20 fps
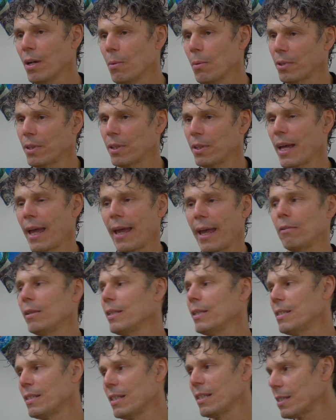what the hell
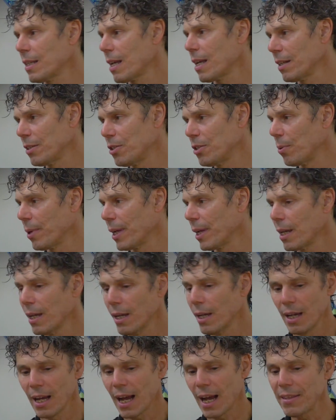is this guy doing?"
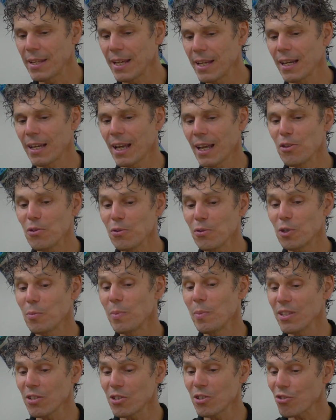And then I, I used to be the